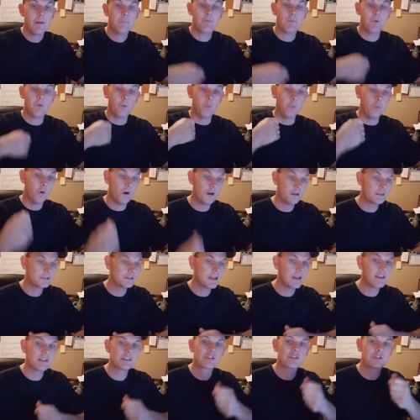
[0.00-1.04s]
But once
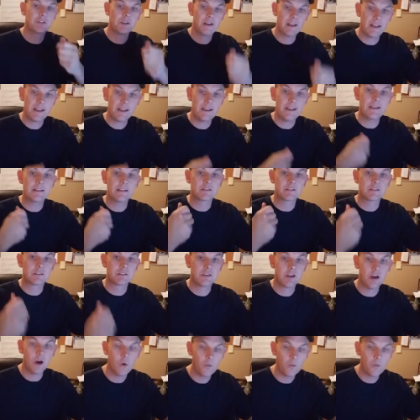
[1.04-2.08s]
that train gets
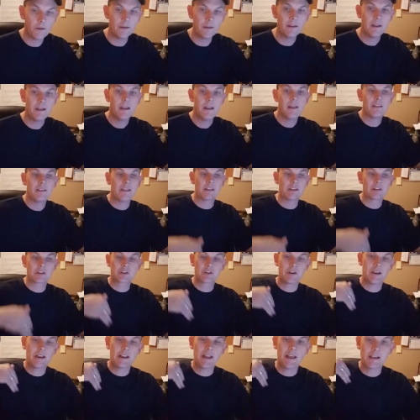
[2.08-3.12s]
going, that
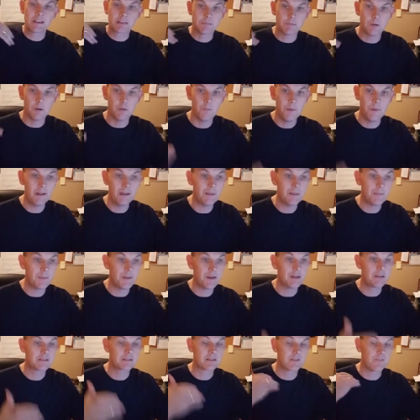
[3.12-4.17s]
train has momentum
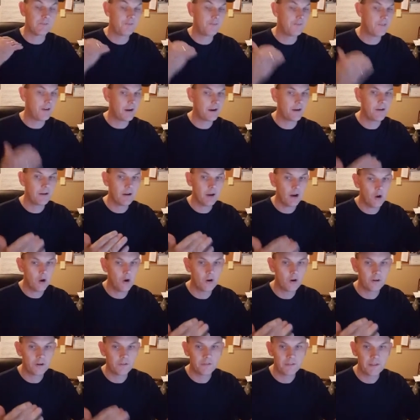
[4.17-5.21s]
and it's a very
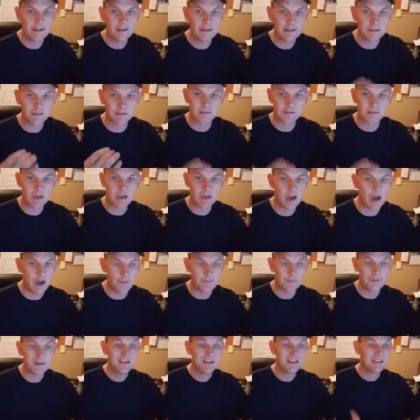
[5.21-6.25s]
hard thing to
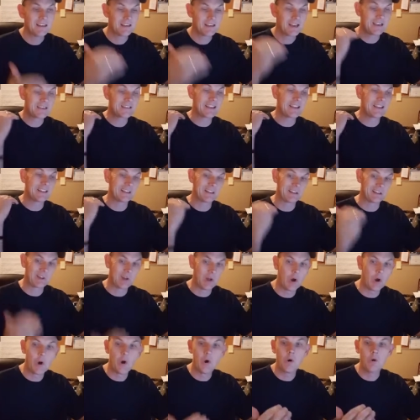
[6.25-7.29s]
stop. It takes a
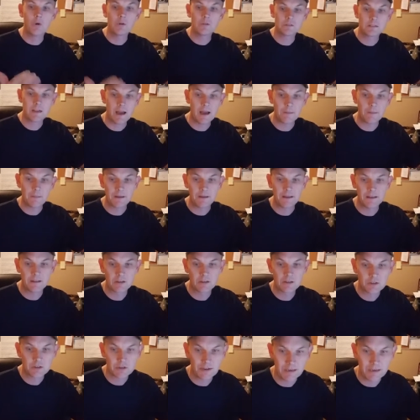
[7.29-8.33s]
long time to get
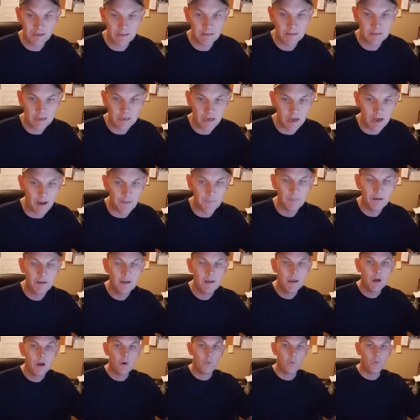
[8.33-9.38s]
a train to stop.
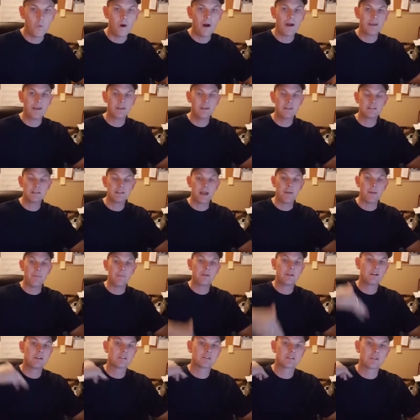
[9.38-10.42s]
Why is that?
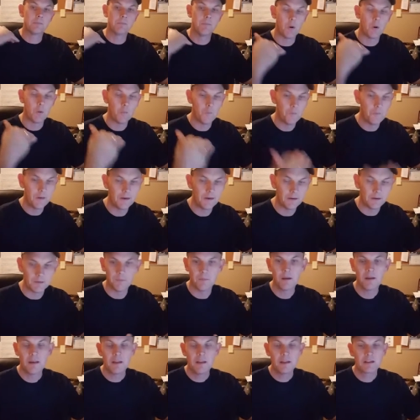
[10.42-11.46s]
Because of momentum.
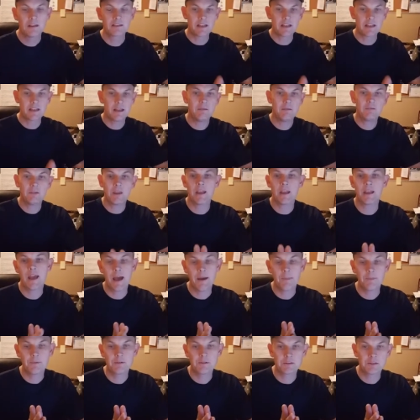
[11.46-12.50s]
Same thing
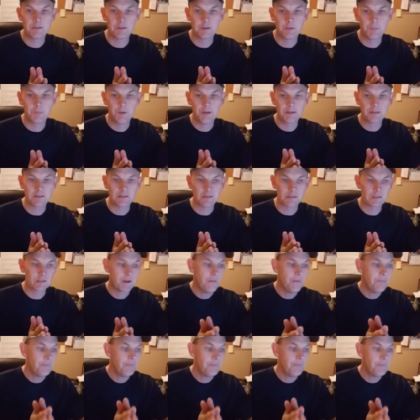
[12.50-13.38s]
happens in your business.